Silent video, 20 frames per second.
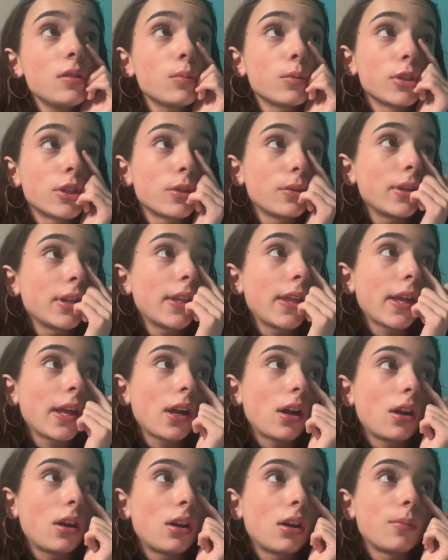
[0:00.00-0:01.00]
We're doing, like,
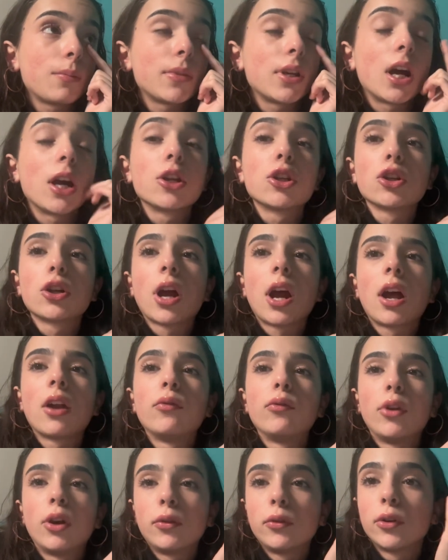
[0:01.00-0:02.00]
an Underground
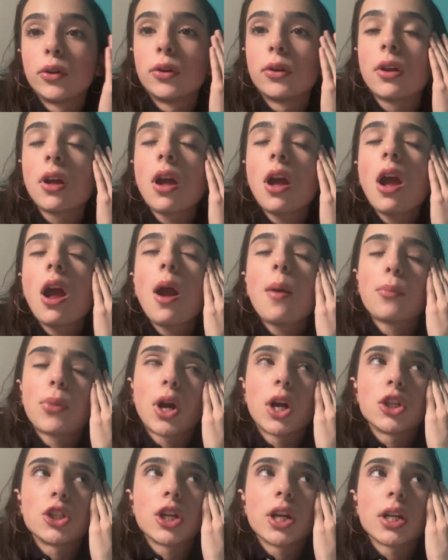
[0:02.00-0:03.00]
Railroad
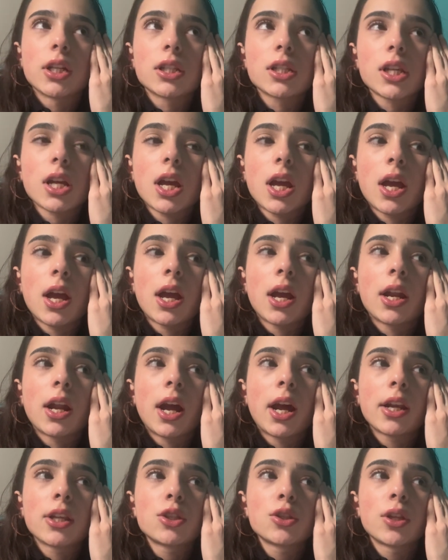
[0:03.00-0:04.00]
project, and I
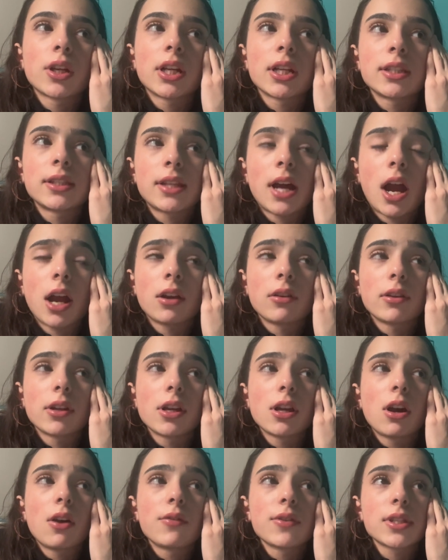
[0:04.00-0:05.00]
had to do, like, a diary
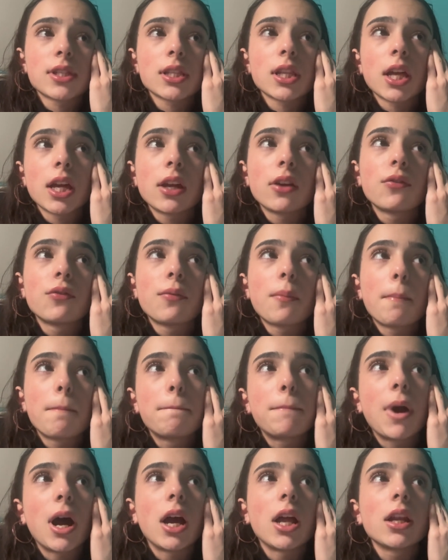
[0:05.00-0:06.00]
of a slave,
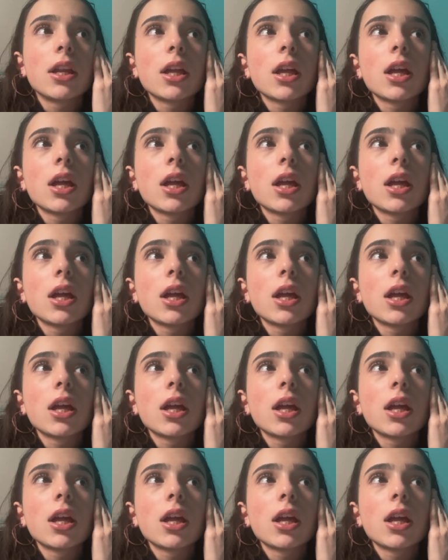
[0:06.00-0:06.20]
but